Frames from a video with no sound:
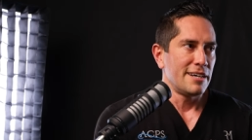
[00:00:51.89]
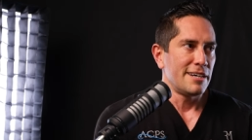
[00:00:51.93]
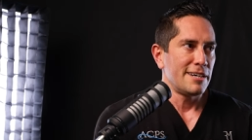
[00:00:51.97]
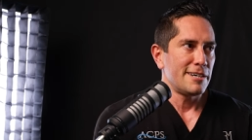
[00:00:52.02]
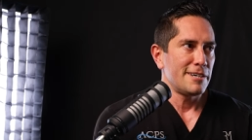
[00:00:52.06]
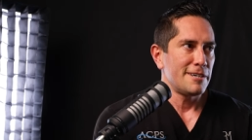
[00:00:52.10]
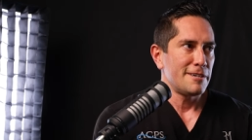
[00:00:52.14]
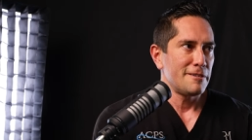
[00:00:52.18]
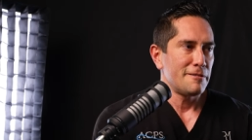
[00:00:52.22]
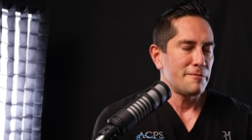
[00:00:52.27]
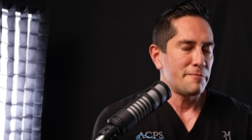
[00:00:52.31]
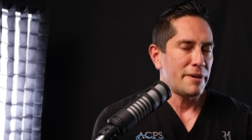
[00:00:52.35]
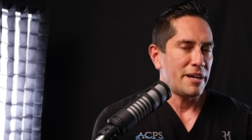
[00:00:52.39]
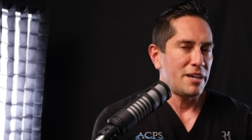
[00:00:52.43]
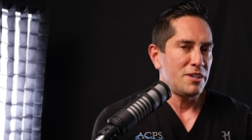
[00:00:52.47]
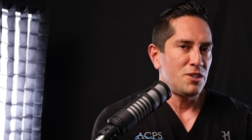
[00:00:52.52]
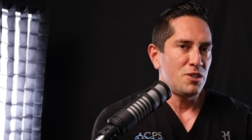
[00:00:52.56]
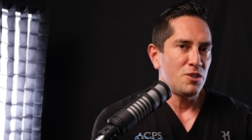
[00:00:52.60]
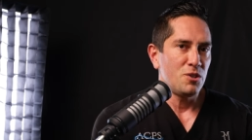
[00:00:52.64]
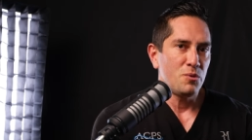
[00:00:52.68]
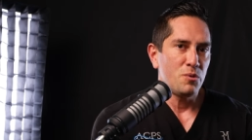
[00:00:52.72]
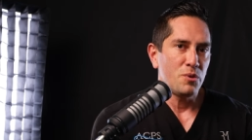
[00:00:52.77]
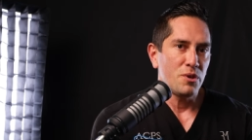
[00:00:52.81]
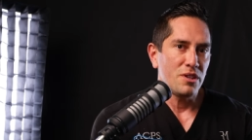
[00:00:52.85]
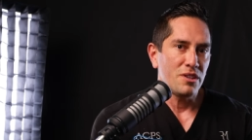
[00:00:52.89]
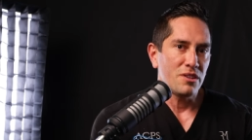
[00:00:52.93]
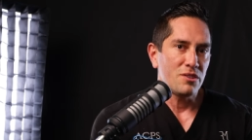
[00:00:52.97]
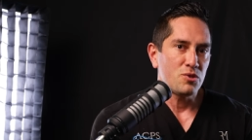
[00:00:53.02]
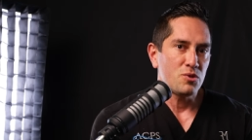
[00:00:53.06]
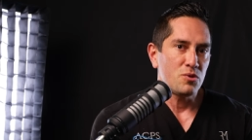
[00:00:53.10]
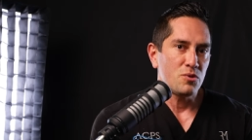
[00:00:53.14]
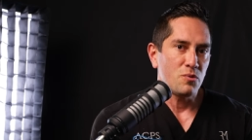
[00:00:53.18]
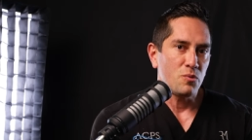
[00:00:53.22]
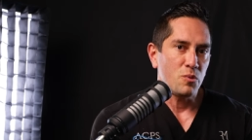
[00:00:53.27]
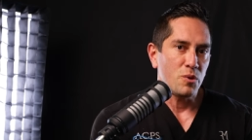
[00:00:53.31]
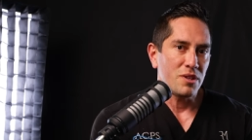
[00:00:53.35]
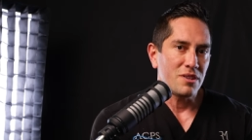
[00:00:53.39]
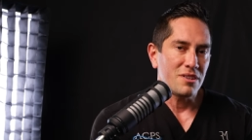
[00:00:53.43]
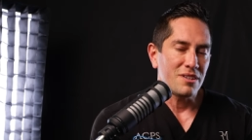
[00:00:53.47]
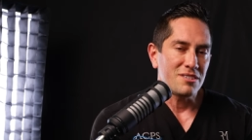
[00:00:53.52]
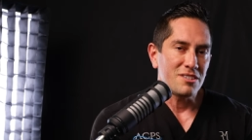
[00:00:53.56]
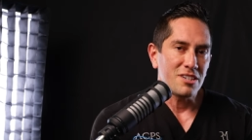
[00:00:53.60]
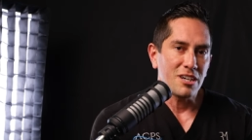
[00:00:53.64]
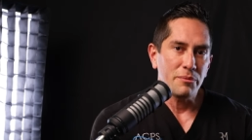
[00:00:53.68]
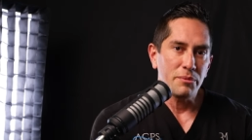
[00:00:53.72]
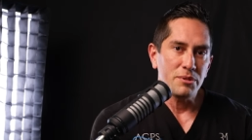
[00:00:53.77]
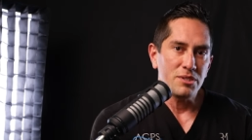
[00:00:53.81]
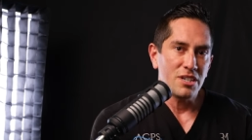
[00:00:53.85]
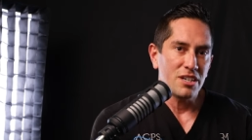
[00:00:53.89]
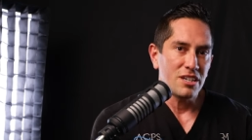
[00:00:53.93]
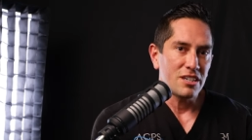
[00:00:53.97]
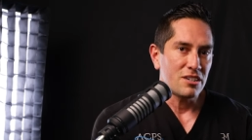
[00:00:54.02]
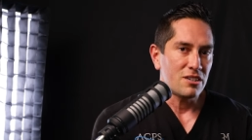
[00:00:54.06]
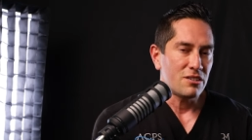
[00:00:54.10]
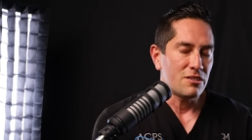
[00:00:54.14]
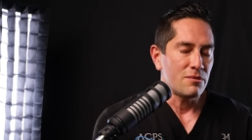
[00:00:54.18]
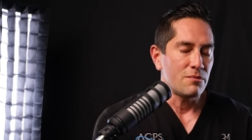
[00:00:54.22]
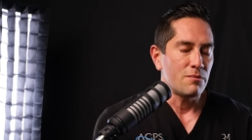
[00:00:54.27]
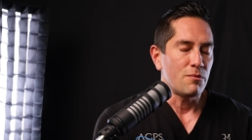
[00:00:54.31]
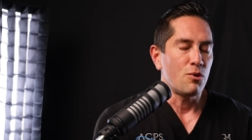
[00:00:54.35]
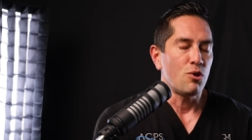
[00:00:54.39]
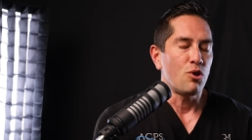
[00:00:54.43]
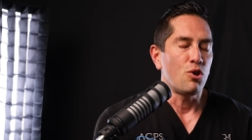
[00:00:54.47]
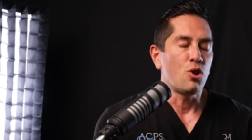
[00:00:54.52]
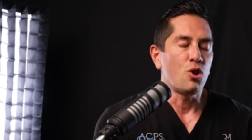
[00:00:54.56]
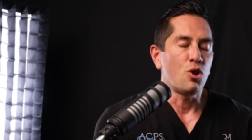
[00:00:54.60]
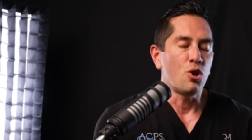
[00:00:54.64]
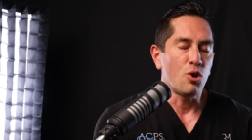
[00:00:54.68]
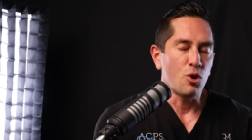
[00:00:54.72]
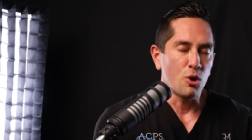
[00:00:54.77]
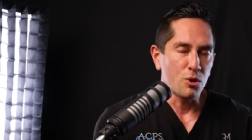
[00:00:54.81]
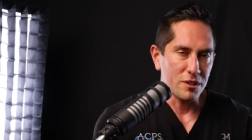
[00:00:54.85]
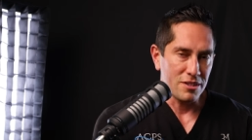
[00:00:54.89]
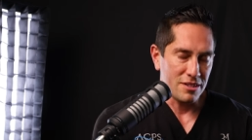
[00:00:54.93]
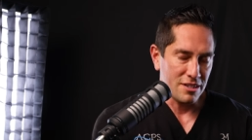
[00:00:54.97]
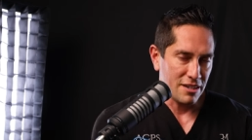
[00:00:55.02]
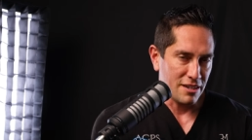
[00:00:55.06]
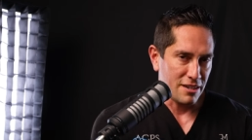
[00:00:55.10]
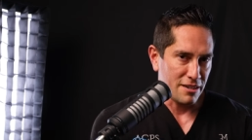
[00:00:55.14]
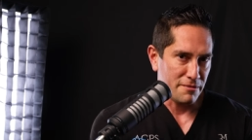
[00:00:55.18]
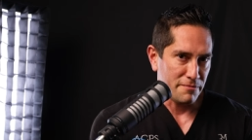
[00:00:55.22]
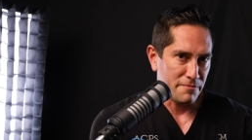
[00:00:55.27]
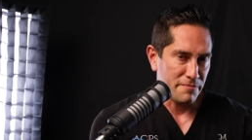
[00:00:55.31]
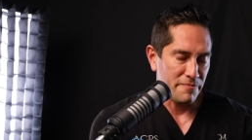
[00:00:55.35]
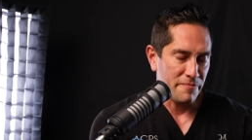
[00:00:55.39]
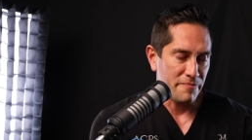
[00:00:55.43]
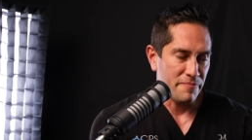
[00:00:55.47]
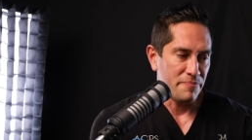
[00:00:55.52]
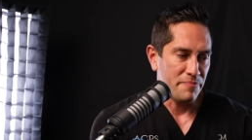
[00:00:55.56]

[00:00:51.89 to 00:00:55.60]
I deal with a tummy tuck all the time.